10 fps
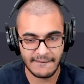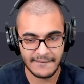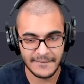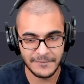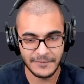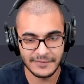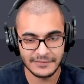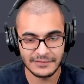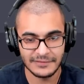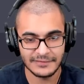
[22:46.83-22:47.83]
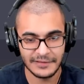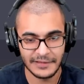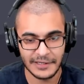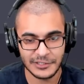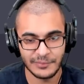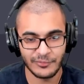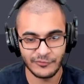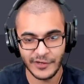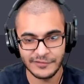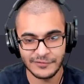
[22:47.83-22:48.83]
I mean, it actually
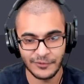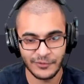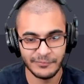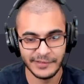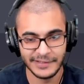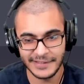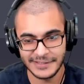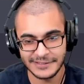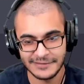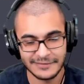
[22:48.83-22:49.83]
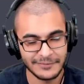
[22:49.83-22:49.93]
provides documentation.